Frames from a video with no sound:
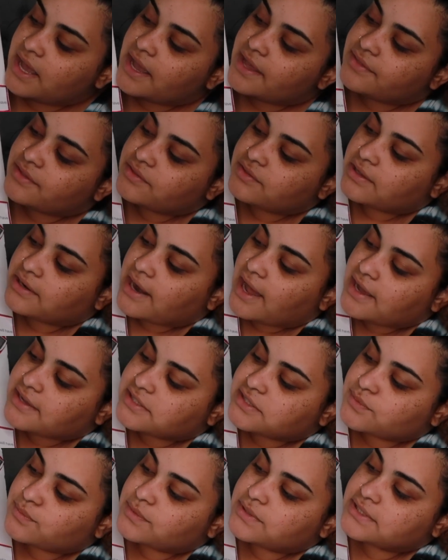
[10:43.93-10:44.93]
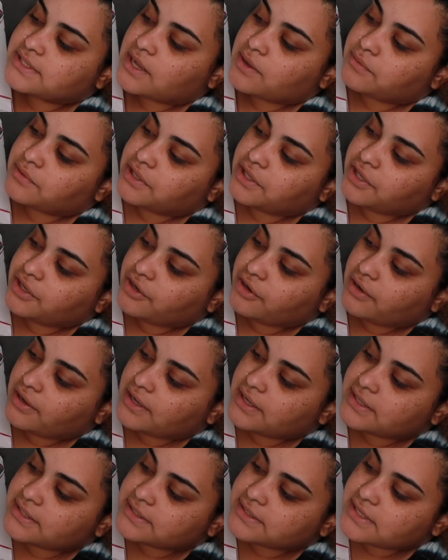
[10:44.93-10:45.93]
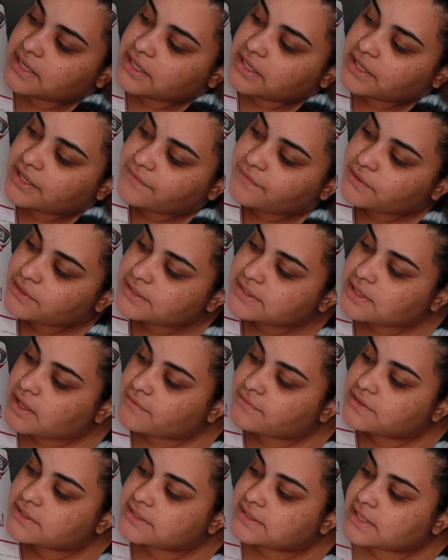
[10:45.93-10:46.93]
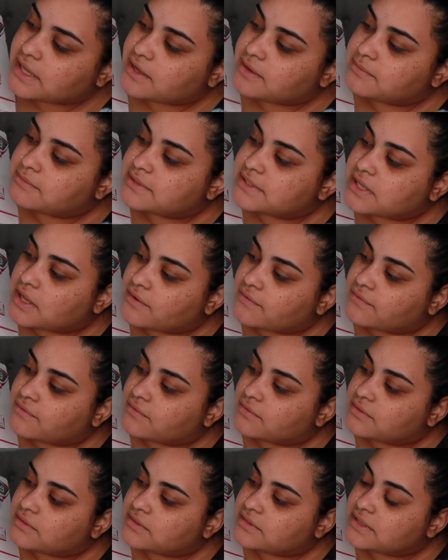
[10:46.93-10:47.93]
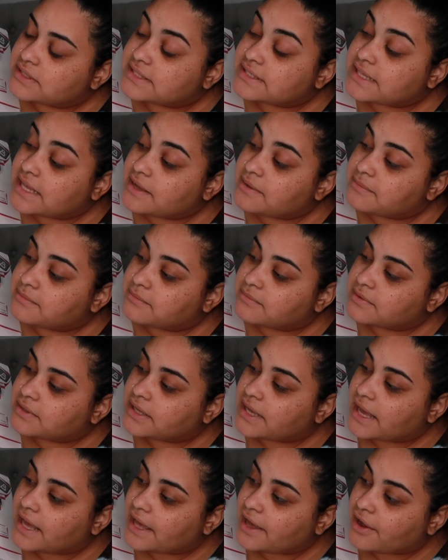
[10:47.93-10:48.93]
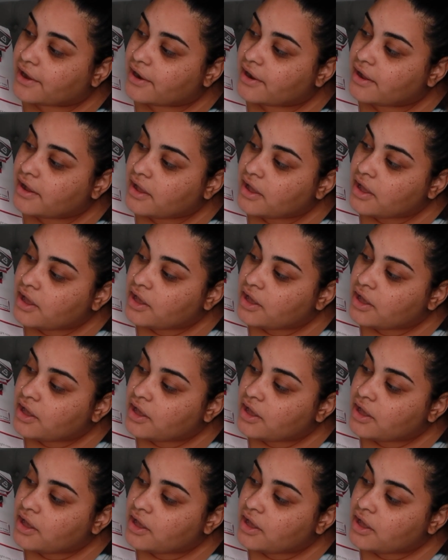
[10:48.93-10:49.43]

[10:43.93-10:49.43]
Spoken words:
And then the last one down here is give yourself the same care